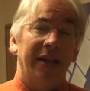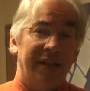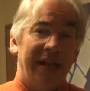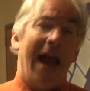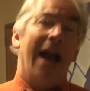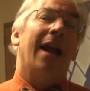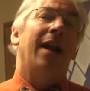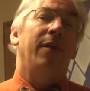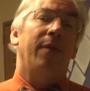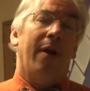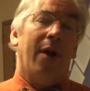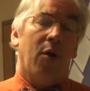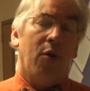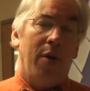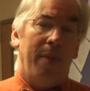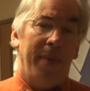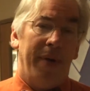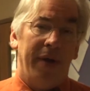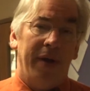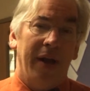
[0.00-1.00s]
exactly the right
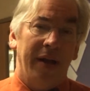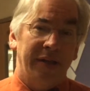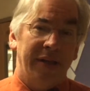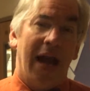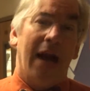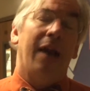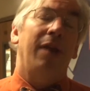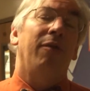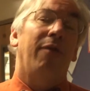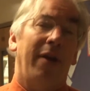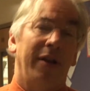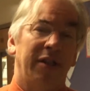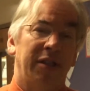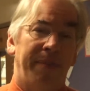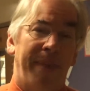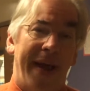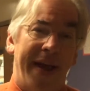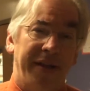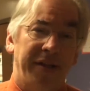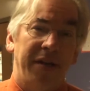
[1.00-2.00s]
equipment, exactly the right
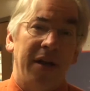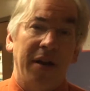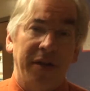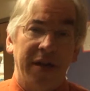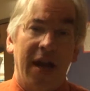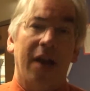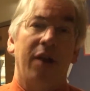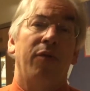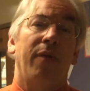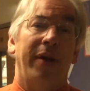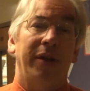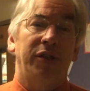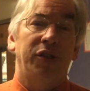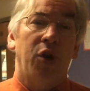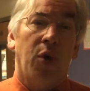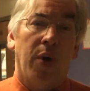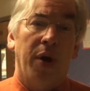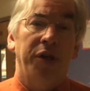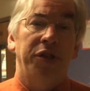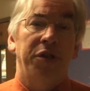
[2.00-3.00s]
space, and exactly the right
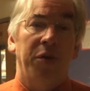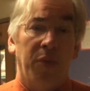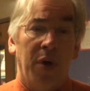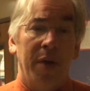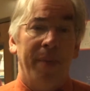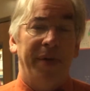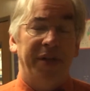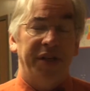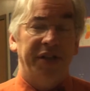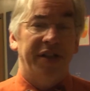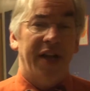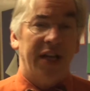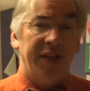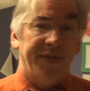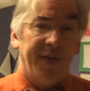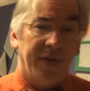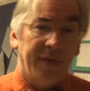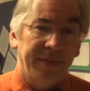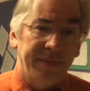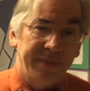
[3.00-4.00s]
storage to really be
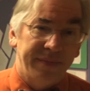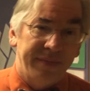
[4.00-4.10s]
successful.